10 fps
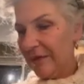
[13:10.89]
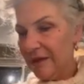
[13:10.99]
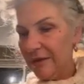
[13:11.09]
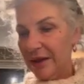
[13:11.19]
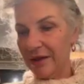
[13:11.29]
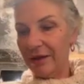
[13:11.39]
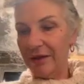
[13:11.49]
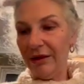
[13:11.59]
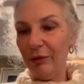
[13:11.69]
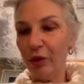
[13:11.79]

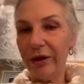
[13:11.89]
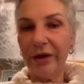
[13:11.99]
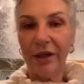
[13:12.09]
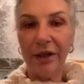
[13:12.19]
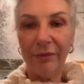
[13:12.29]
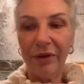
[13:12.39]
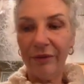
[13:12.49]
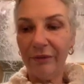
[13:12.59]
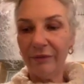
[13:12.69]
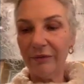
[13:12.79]
Technically more than that, but
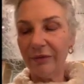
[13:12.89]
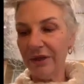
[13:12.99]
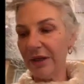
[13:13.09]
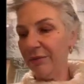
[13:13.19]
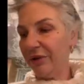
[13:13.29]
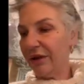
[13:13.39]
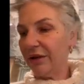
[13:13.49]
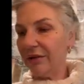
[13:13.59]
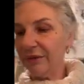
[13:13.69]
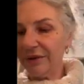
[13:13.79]
I put the
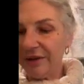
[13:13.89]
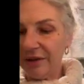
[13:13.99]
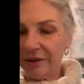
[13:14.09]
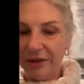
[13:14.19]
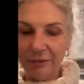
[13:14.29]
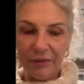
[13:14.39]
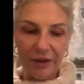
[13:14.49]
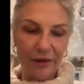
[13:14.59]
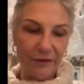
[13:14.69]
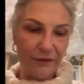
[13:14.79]
other ones under the
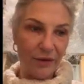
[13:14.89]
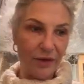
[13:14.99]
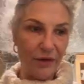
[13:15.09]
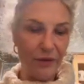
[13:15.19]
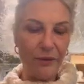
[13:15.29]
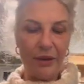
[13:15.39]
umbrella of the 2.